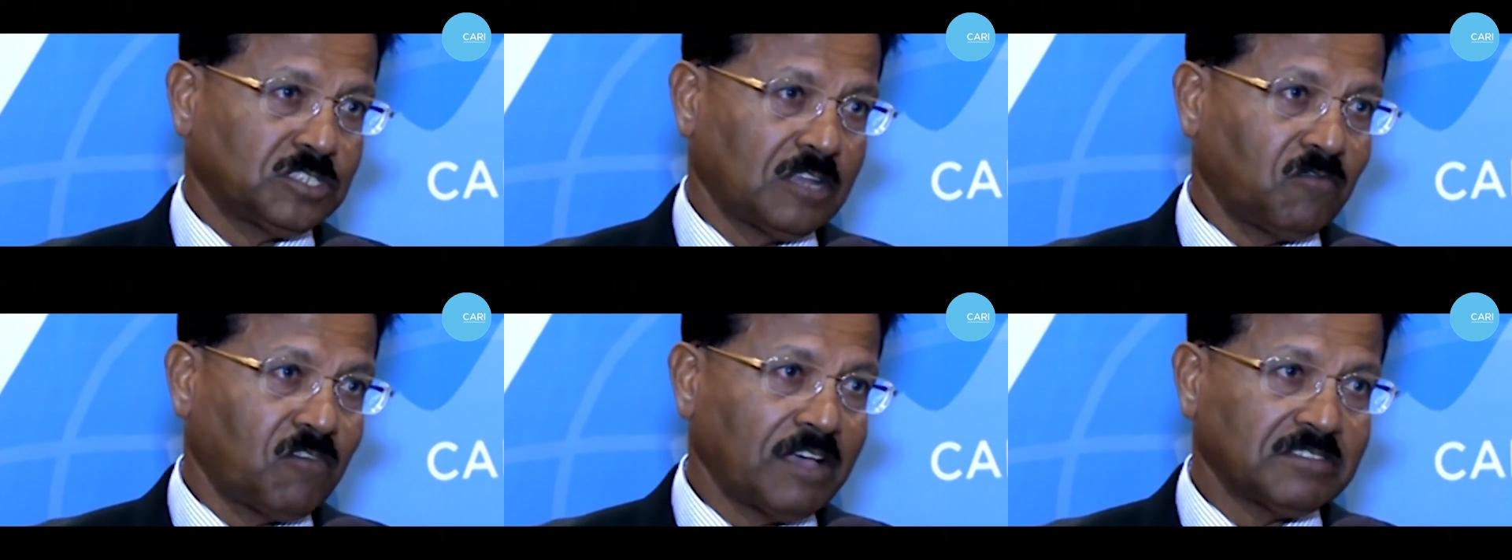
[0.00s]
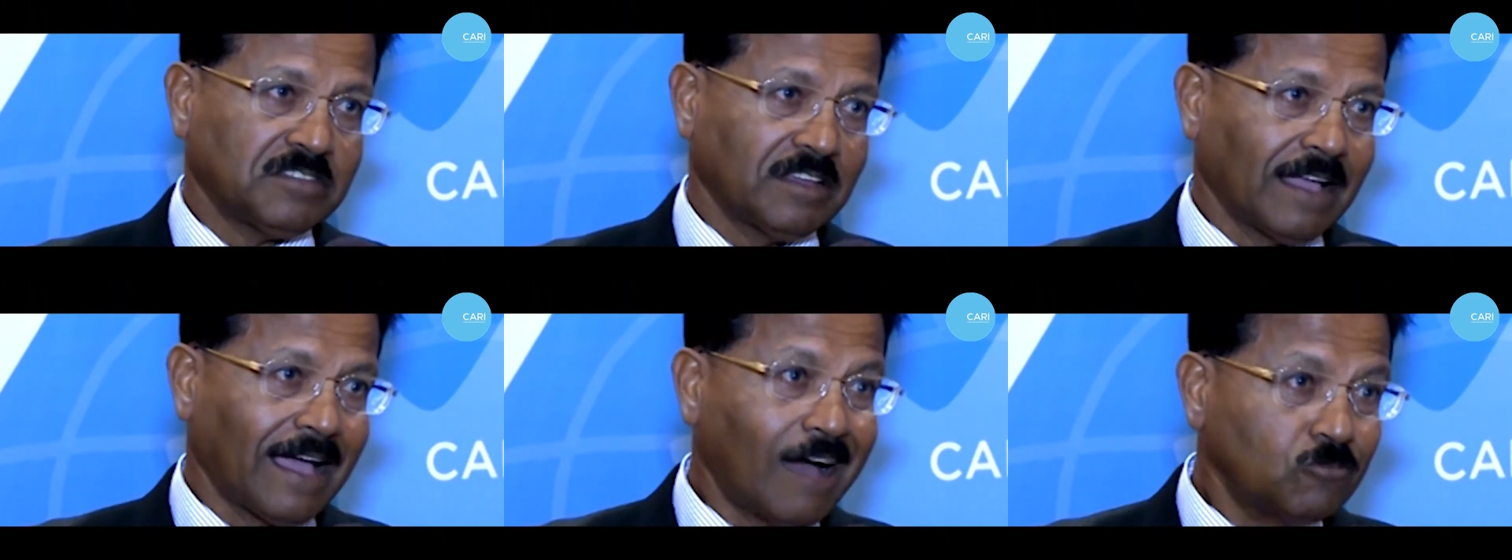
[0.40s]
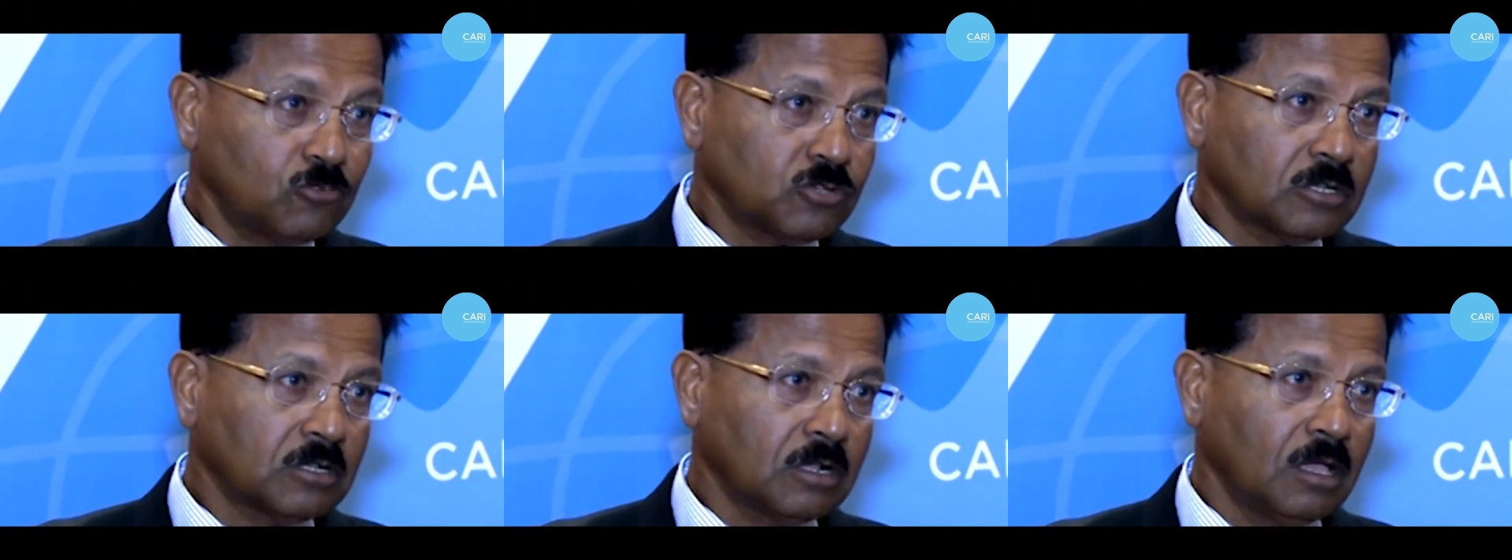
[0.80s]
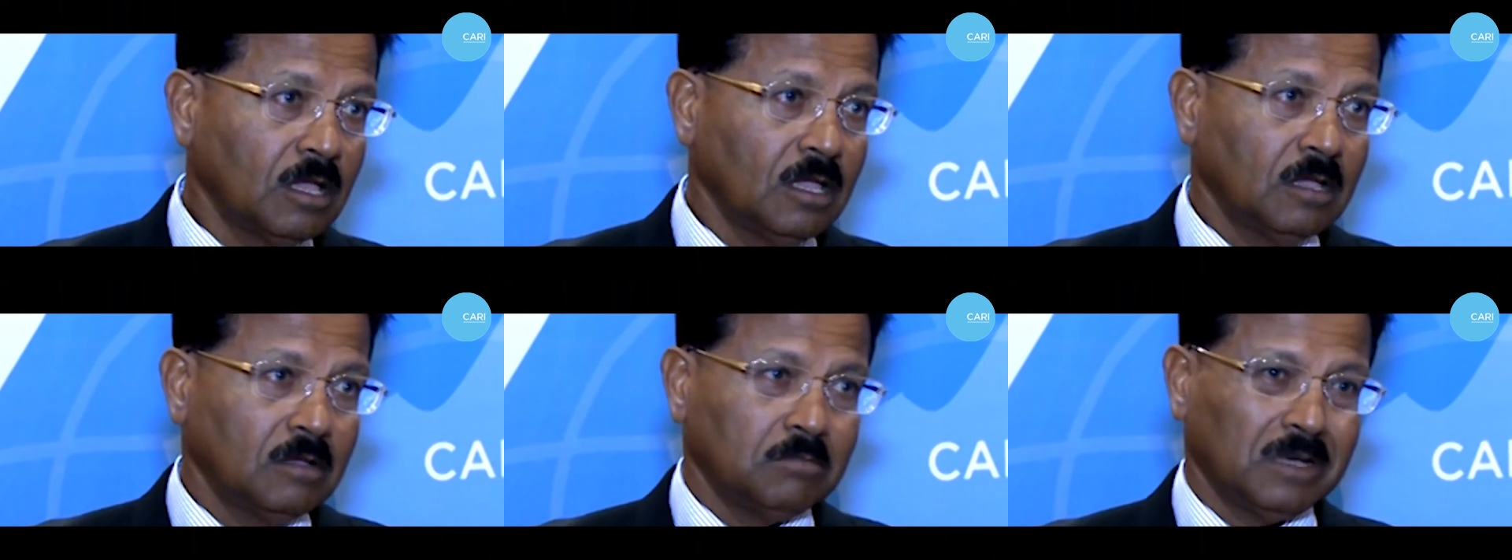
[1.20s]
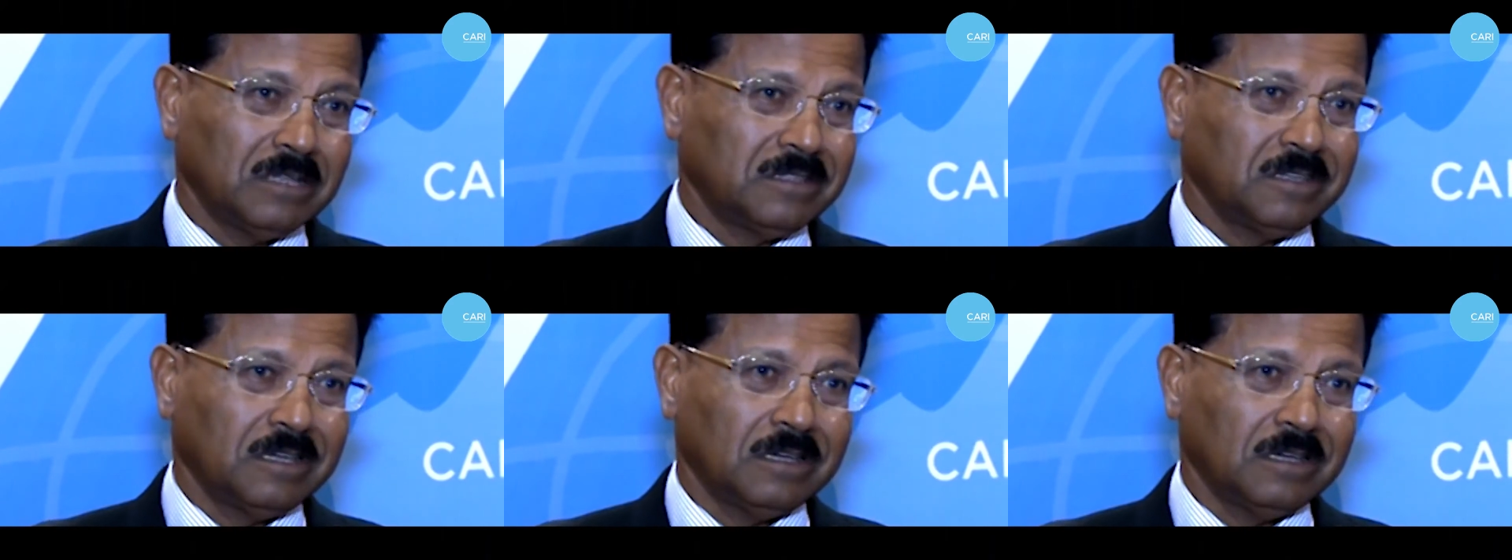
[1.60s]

Advisory Council, but